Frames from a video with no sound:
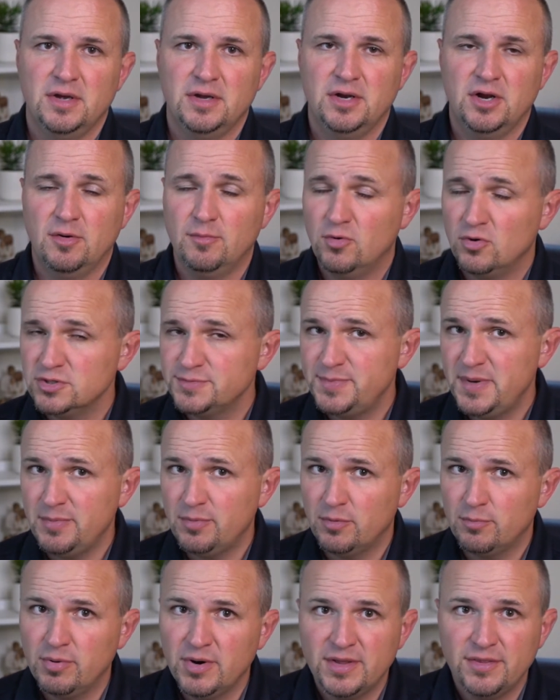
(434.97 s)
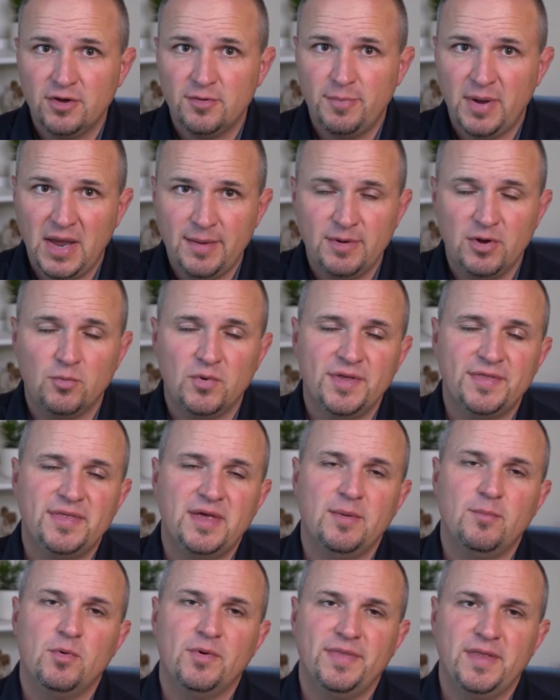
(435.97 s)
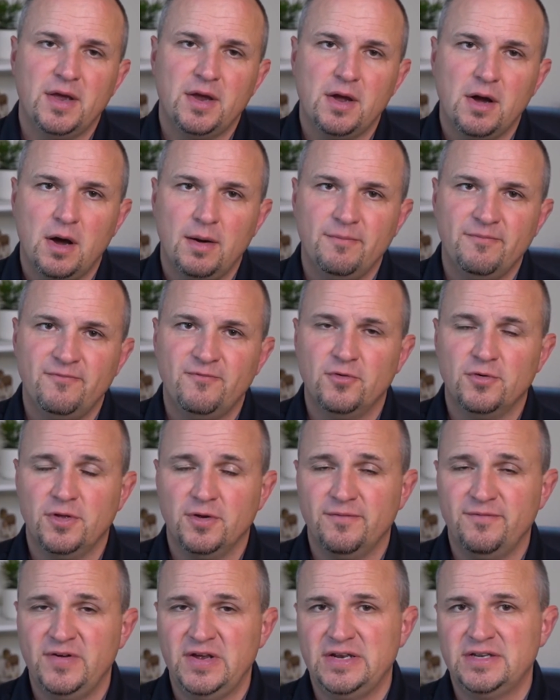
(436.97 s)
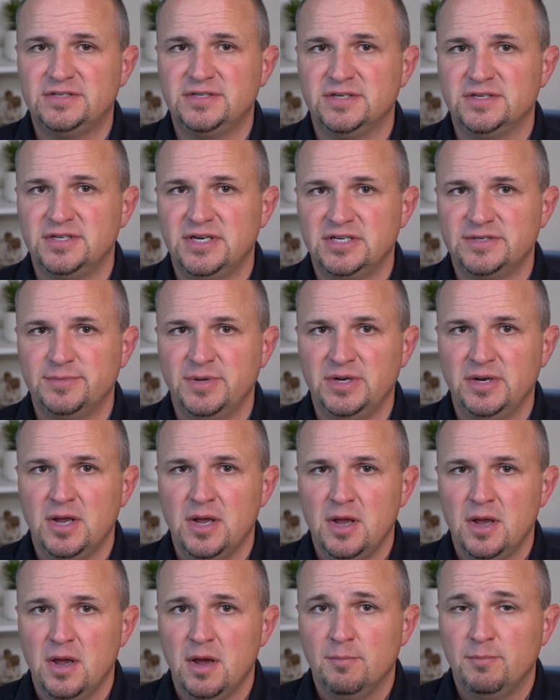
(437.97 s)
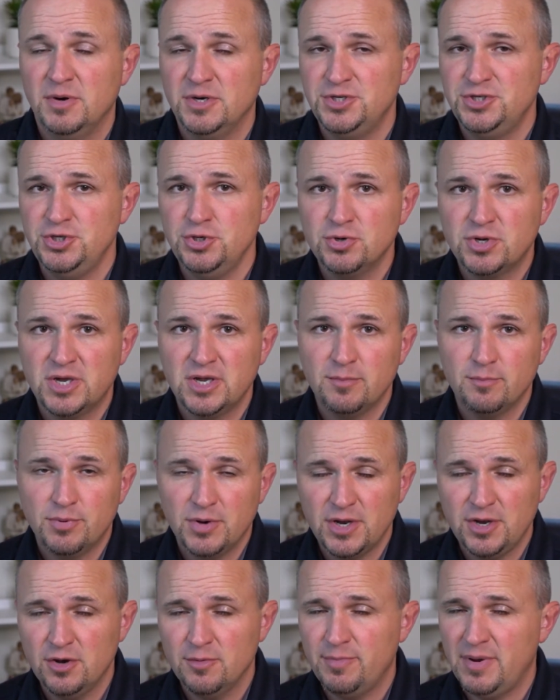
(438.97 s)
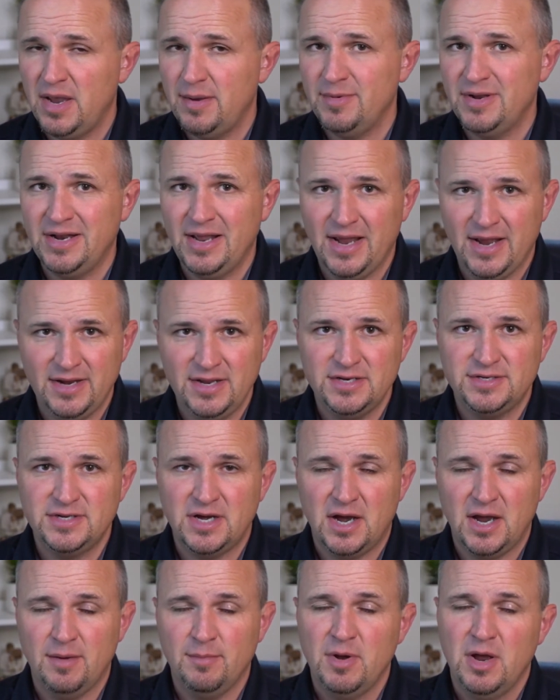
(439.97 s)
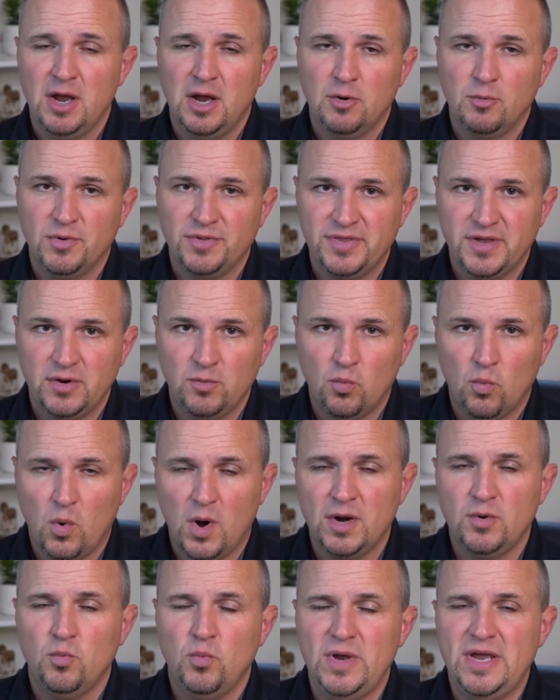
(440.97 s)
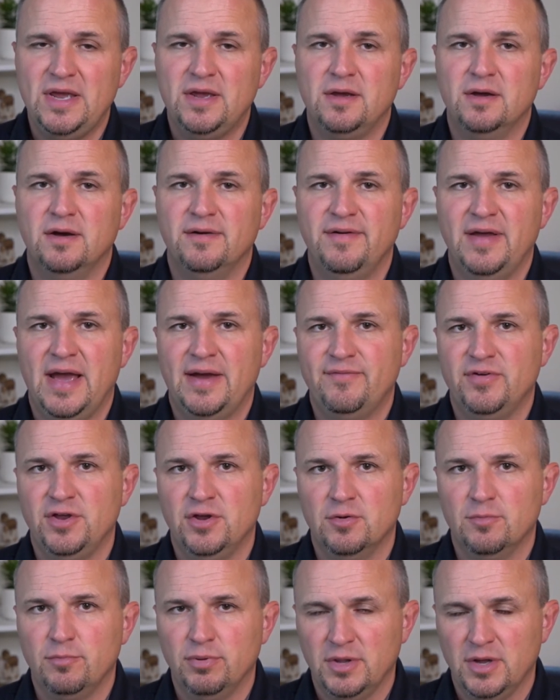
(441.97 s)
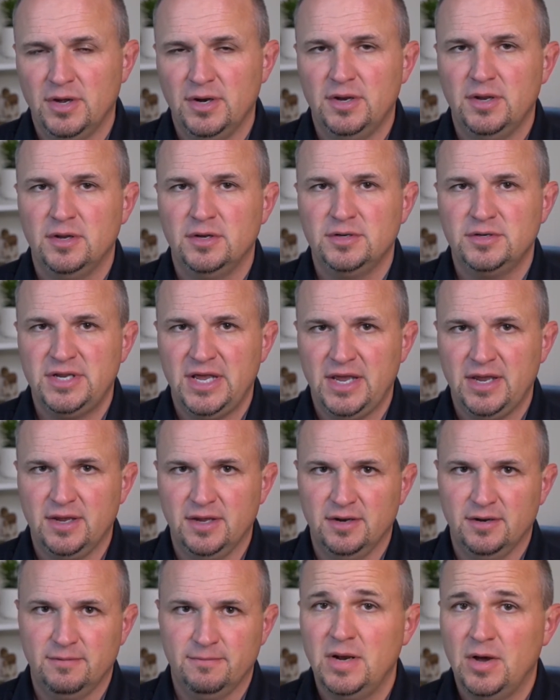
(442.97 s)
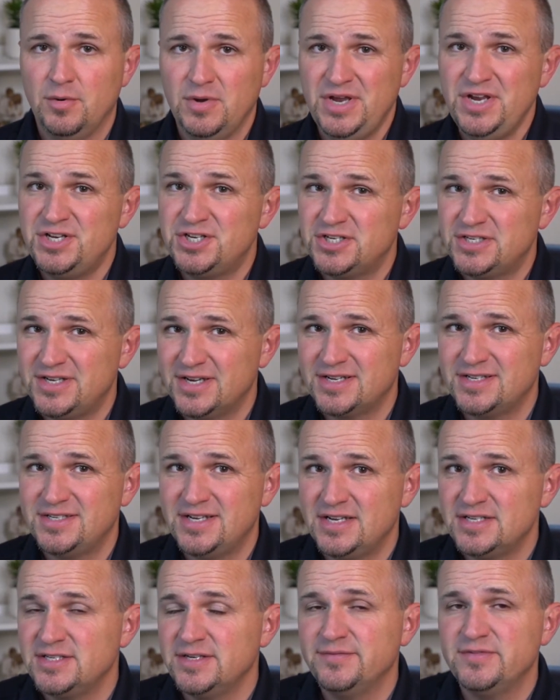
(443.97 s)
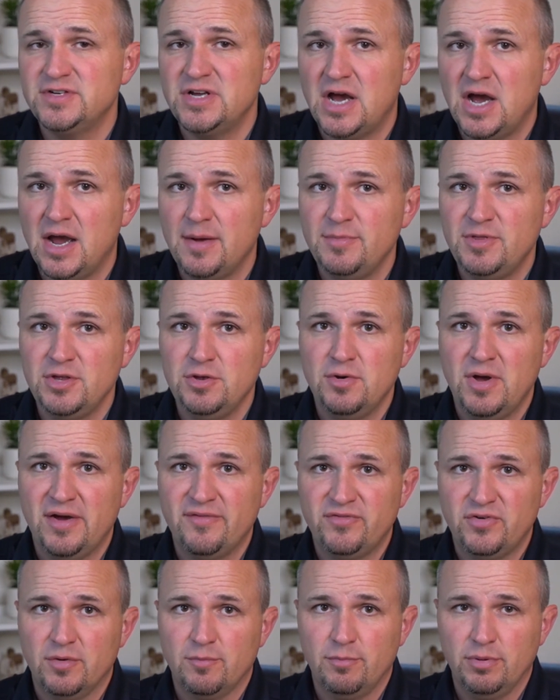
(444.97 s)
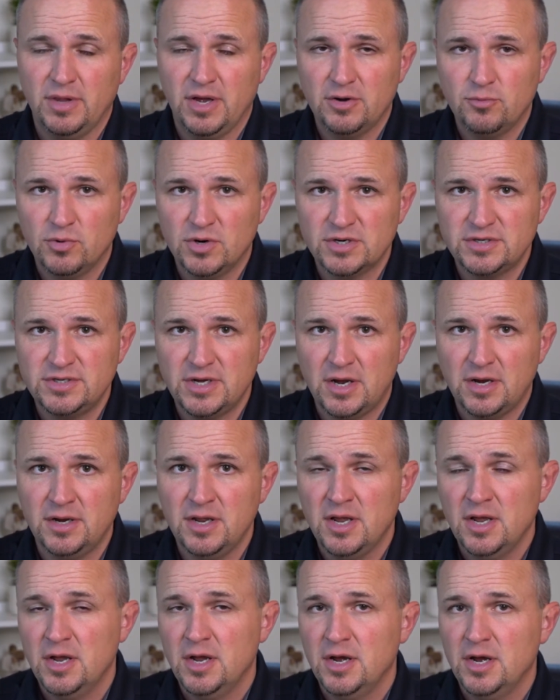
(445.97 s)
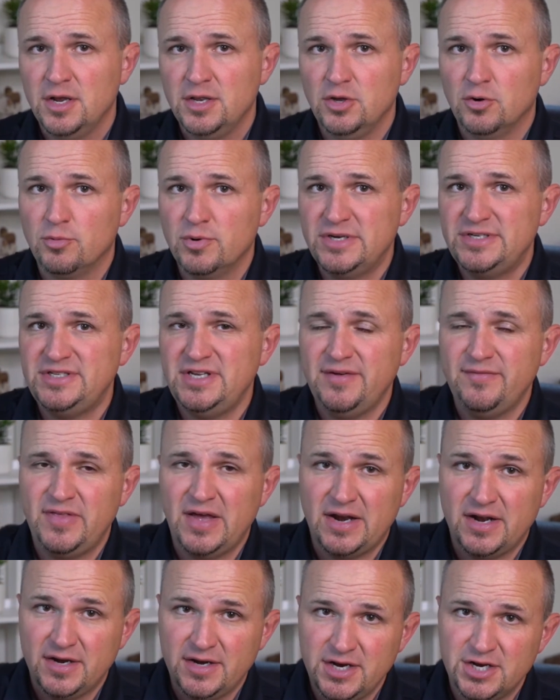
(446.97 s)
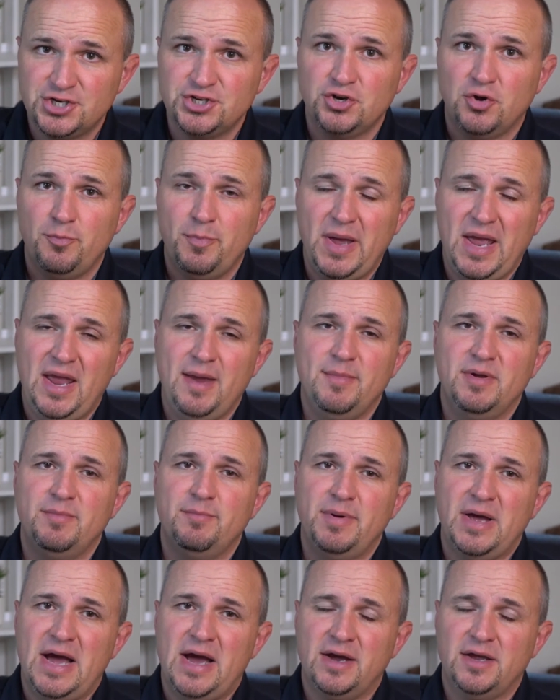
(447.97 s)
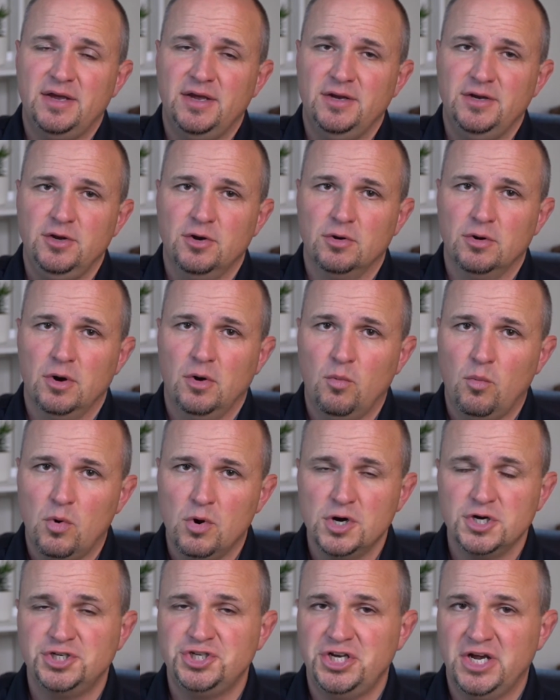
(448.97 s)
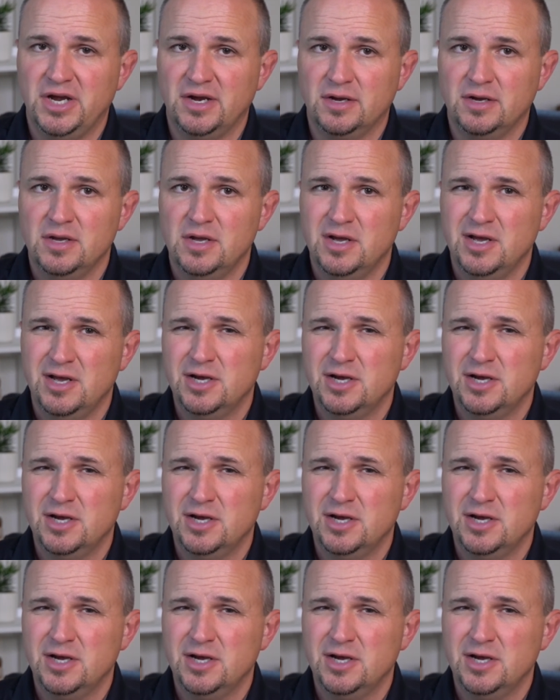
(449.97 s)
Now, most people bring their payment with them when they come for their fitness assessment, but you can bring your payment anytime within 1 week of having your blood taken. Now, each successive time that you have your blood work done, you'll receive that initial payment back in your award check.